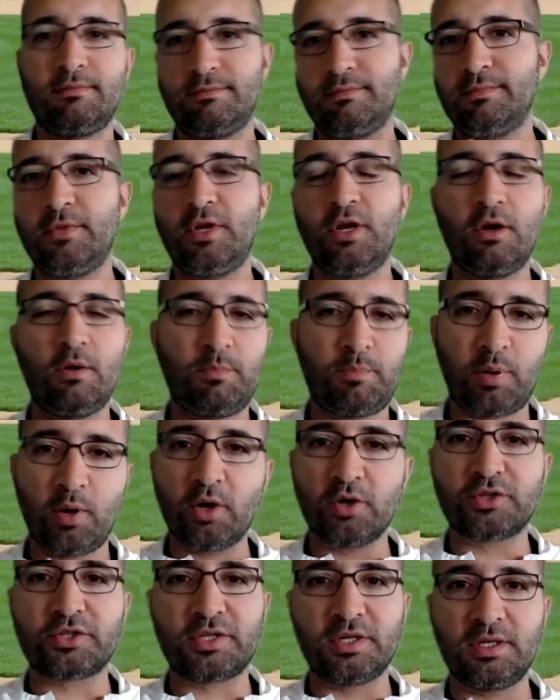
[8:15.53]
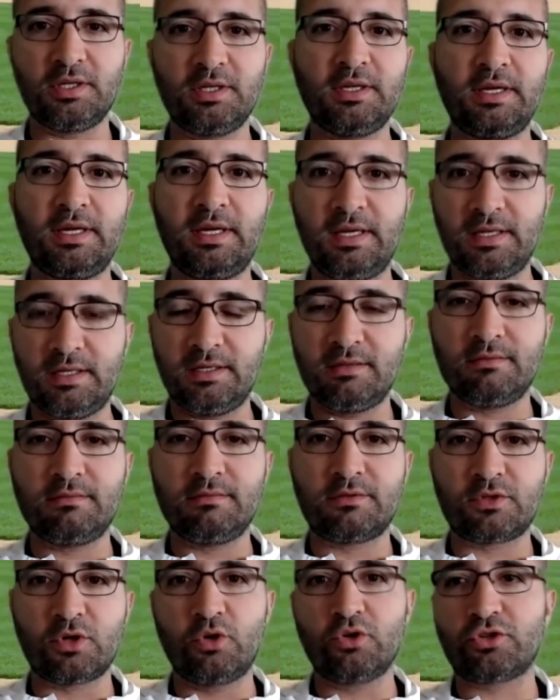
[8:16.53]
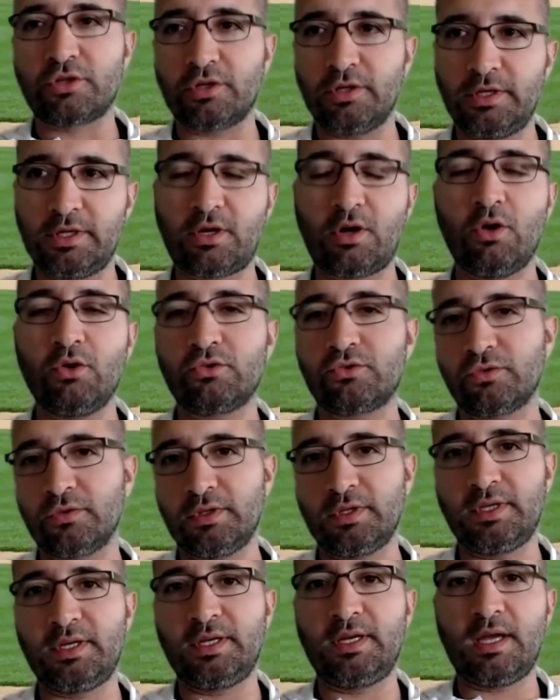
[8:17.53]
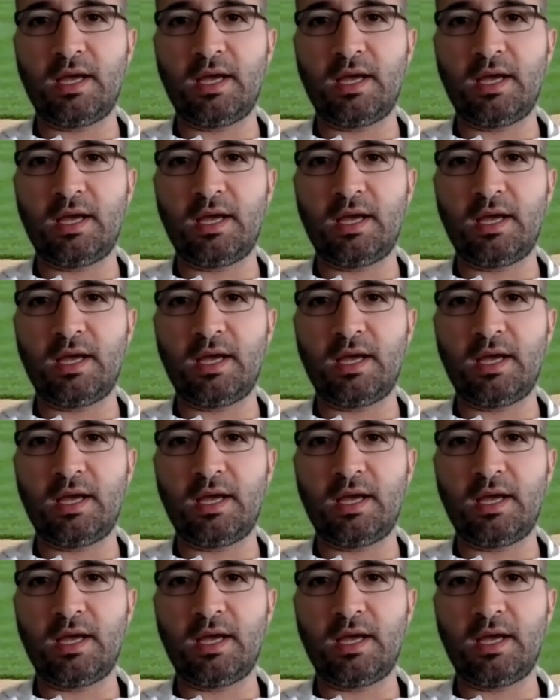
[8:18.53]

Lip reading: you know, personally and socially, culturally,